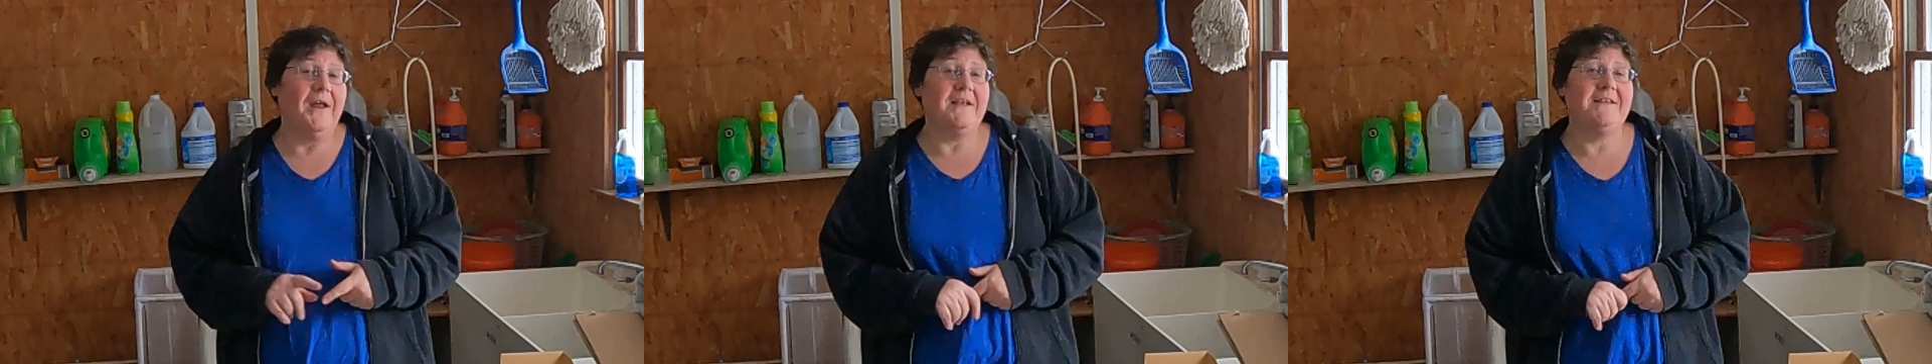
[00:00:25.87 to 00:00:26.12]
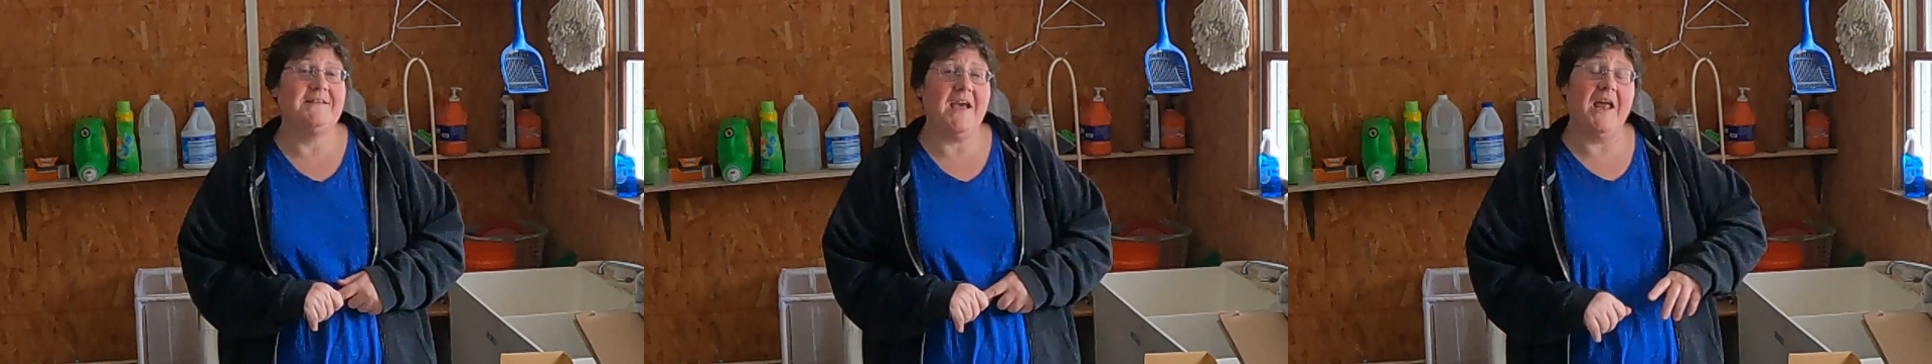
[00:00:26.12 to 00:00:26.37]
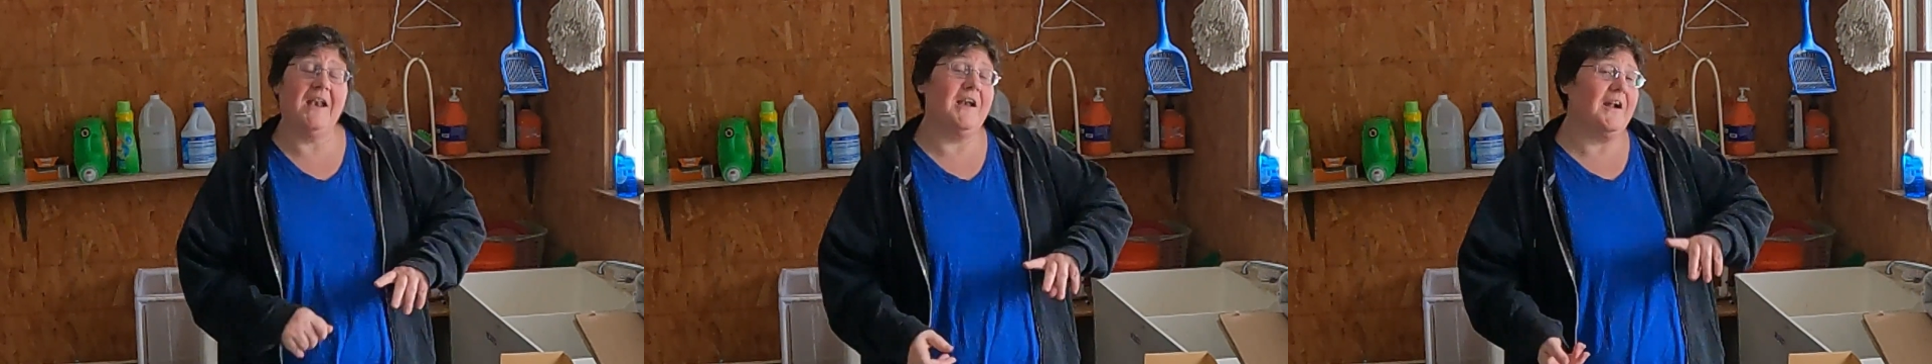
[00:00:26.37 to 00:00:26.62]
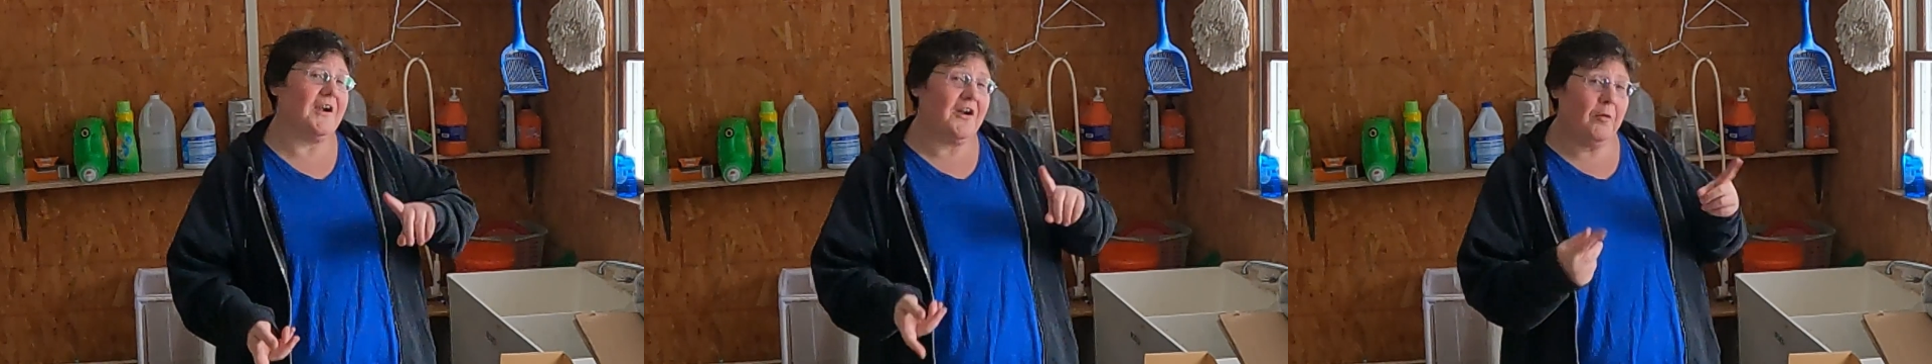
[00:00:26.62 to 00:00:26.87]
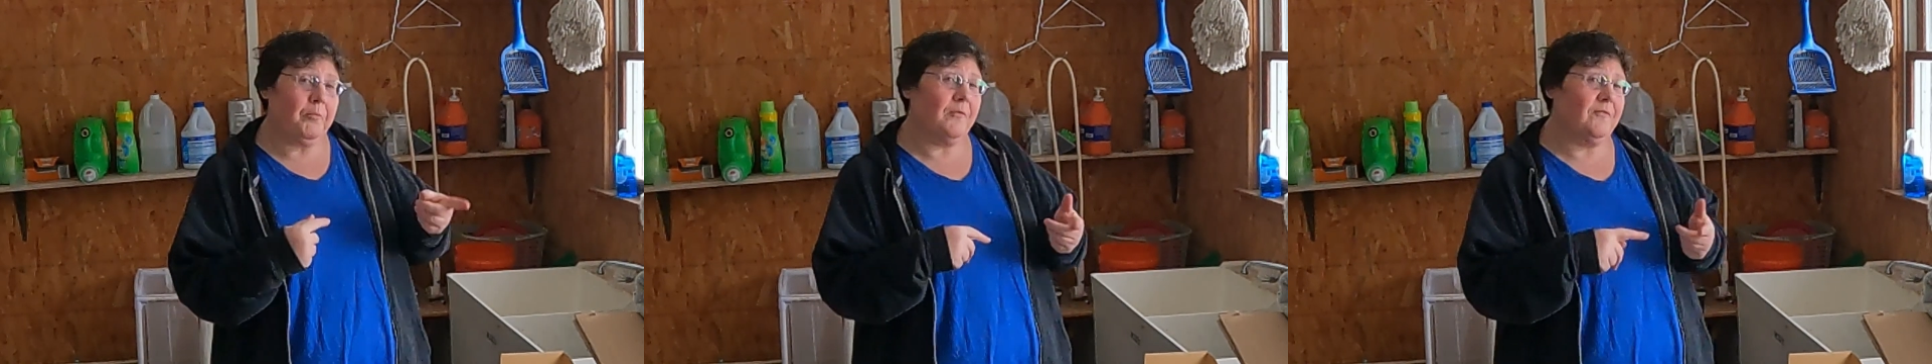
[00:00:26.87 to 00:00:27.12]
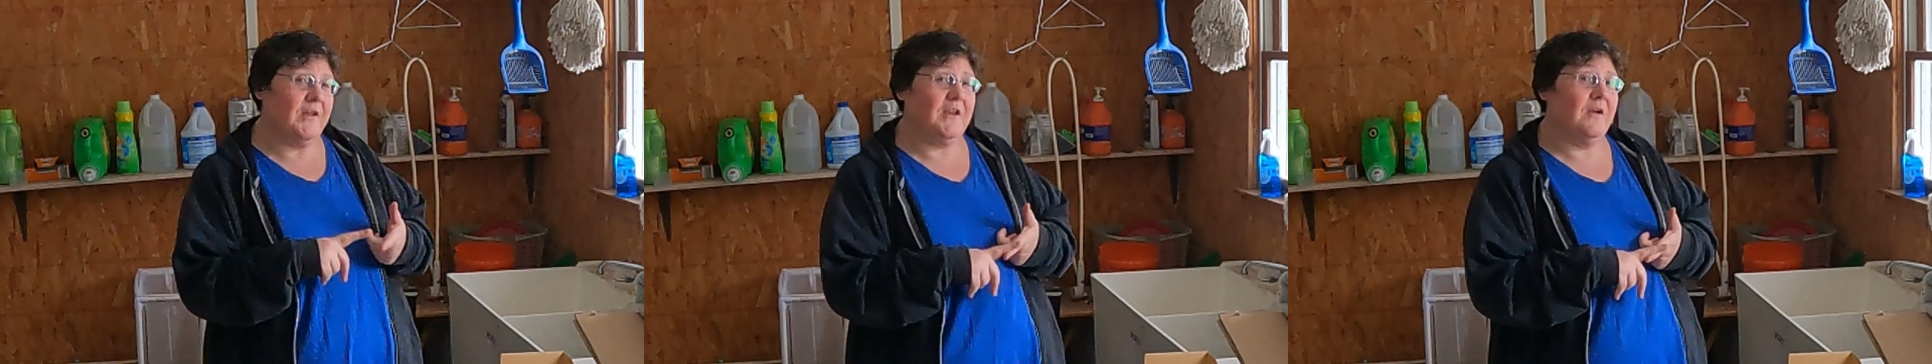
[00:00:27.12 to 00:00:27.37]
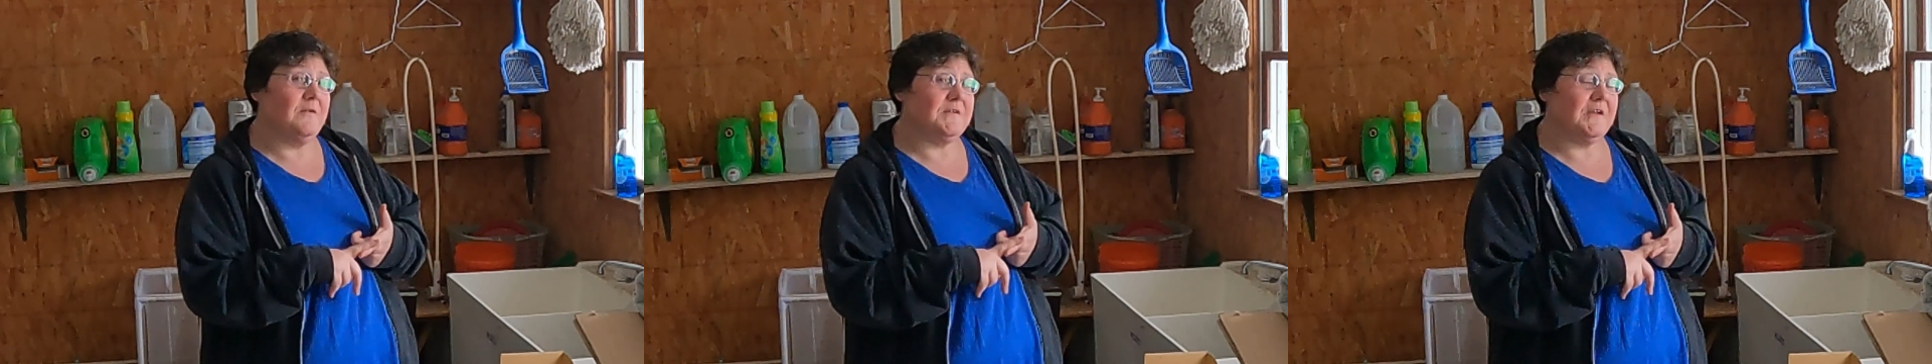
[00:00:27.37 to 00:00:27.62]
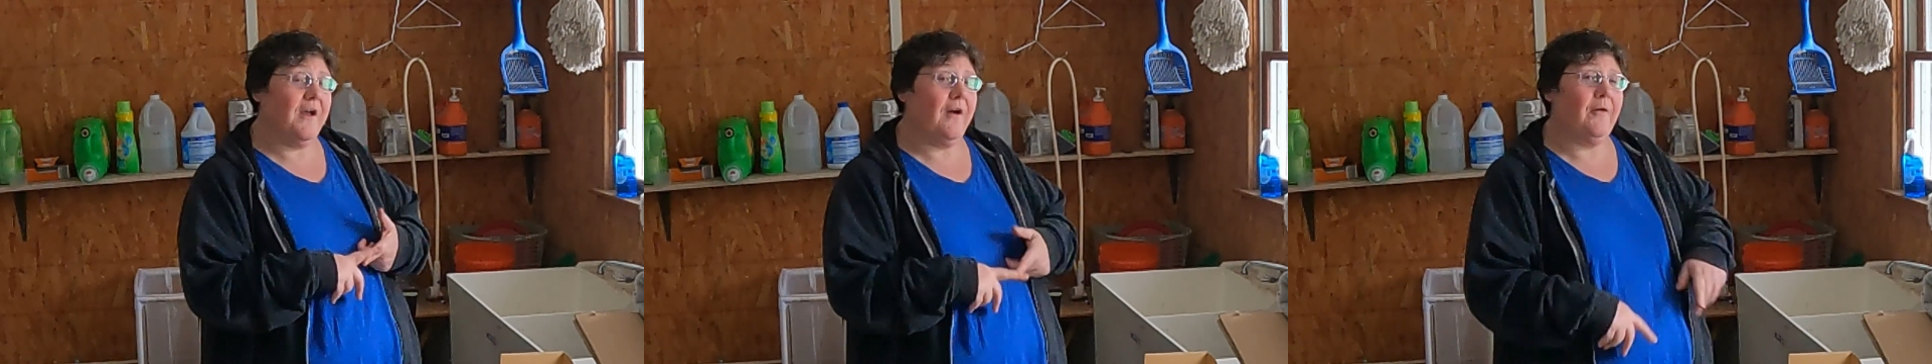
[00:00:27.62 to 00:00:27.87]
I said in a couple videos
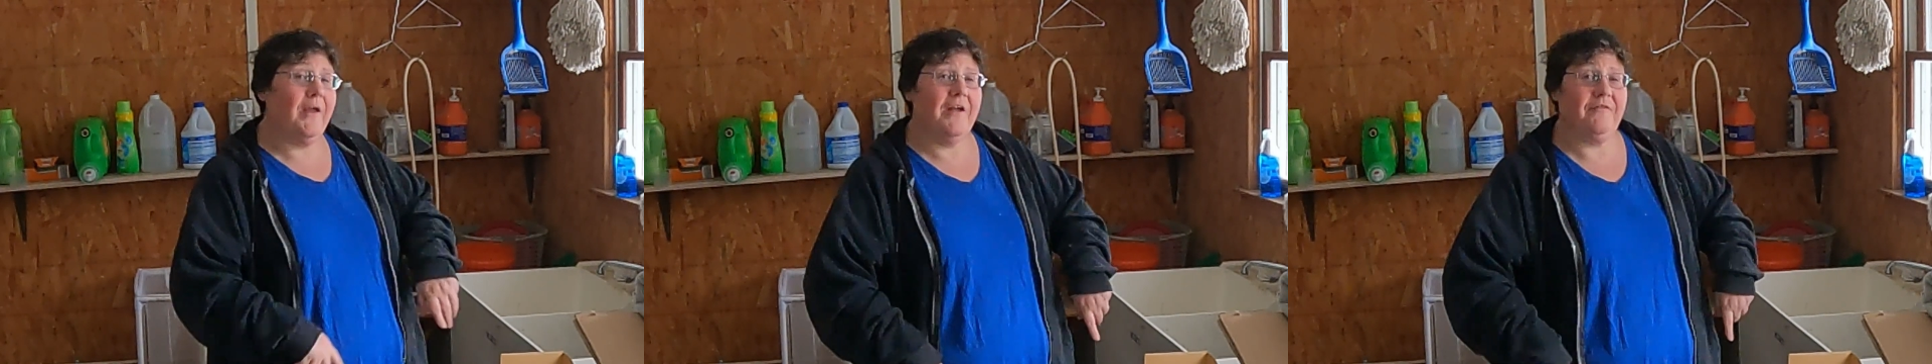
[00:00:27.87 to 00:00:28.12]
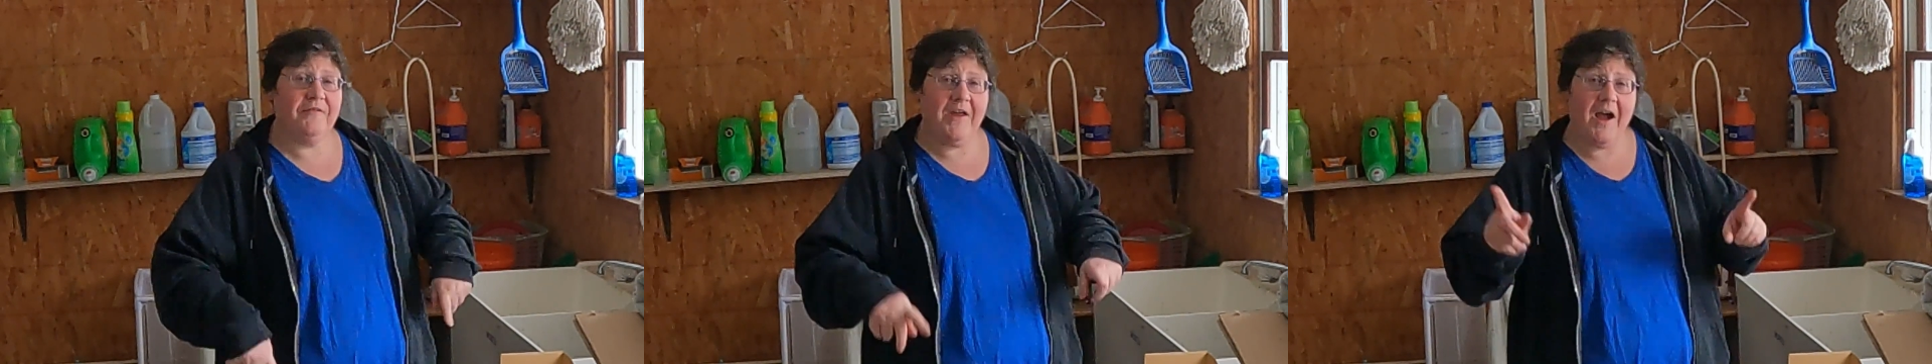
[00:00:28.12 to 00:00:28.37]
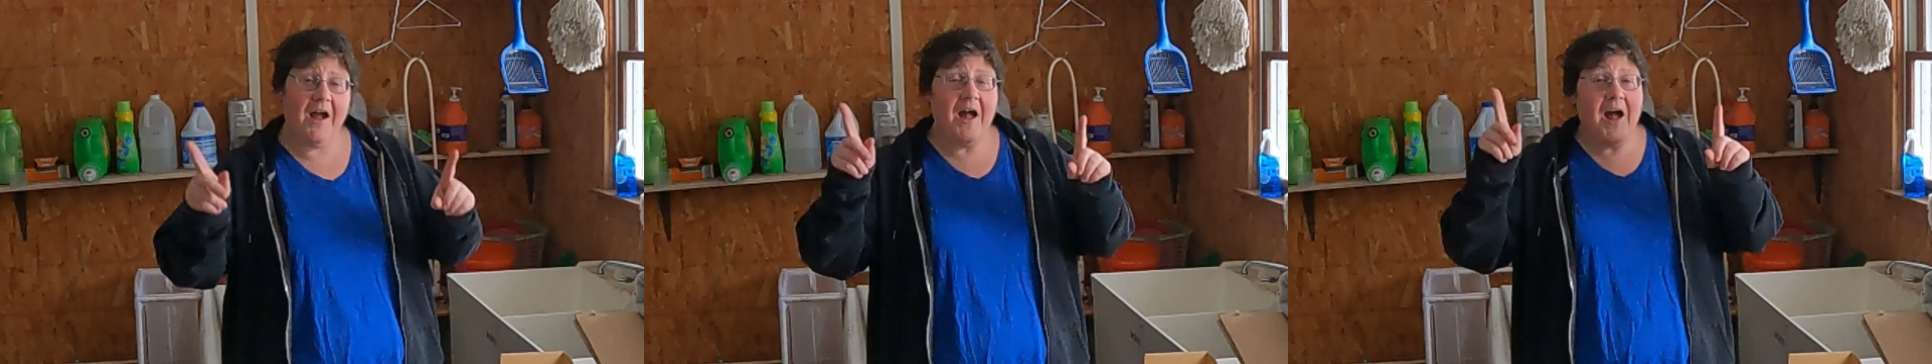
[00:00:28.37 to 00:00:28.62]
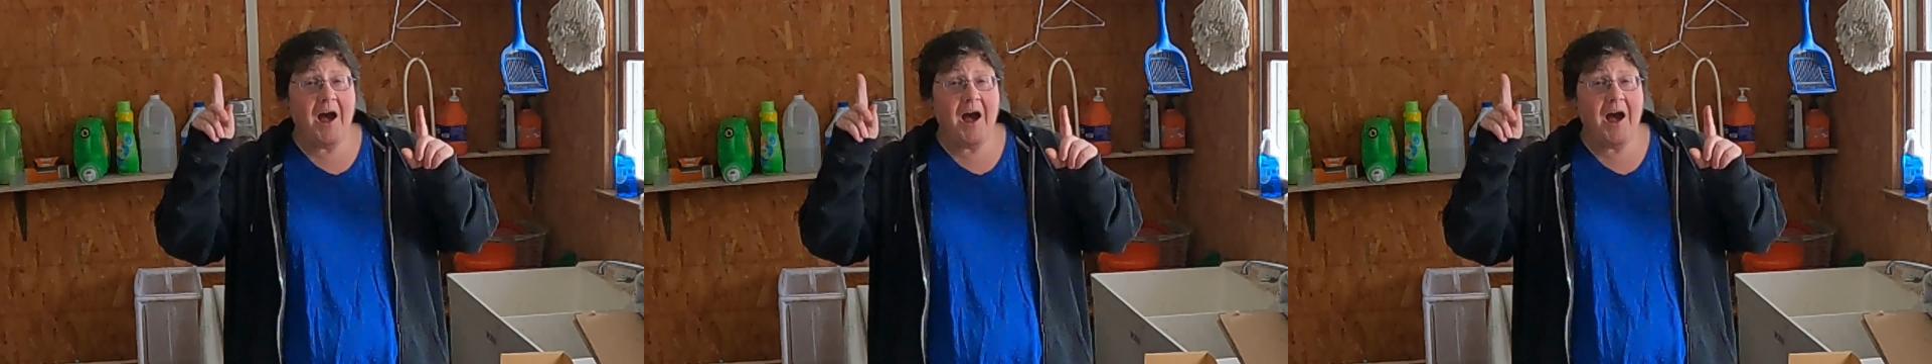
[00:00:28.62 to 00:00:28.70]
ago. If not,